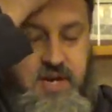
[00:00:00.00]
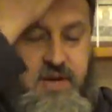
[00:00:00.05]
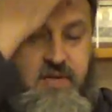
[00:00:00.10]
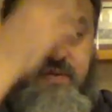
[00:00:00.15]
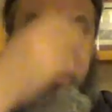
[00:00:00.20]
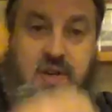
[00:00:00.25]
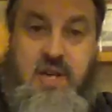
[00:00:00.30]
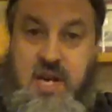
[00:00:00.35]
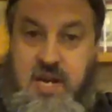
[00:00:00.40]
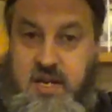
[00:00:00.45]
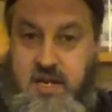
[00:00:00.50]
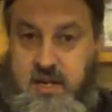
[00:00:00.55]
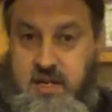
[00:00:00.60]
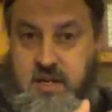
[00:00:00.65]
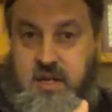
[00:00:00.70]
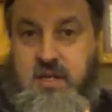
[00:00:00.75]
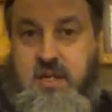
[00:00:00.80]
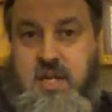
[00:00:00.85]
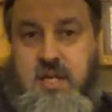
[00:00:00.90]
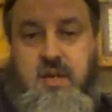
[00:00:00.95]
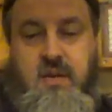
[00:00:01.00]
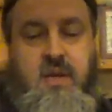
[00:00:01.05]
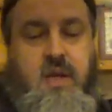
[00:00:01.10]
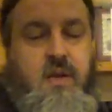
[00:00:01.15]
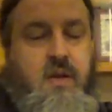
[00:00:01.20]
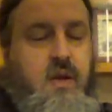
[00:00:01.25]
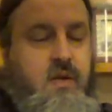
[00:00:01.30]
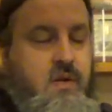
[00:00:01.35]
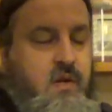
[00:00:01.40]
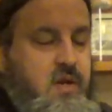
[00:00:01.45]
and if you've not good, done
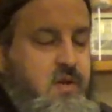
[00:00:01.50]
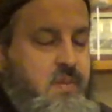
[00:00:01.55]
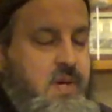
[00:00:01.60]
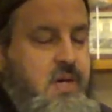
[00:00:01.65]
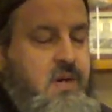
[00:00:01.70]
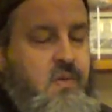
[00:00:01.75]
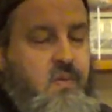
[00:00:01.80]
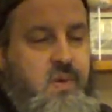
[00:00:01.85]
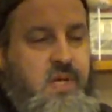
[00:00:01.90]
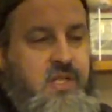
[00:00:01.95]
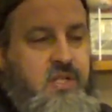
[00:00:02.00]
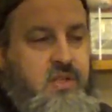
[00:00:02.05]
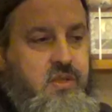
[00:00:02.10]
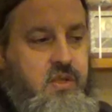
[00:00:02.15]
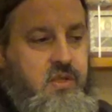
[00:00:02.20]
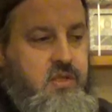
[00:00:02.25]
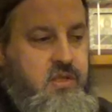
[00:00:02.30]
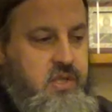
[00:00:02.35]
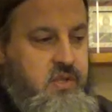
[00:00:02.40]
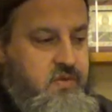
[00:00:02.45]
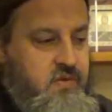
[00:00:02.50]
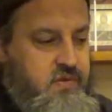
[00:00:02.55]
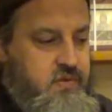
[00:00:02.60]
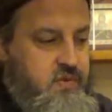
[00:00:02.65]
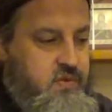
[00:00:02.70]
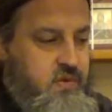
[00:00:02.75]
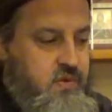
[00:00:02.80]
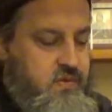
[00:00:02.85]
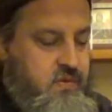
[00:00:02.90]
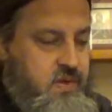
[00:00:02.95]
a, a good amount of research, and you've
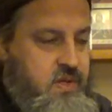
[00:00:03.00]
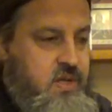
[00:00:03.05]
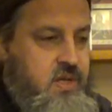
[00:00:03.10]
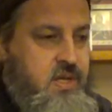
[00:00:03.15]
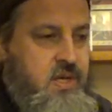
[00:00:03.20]
sort of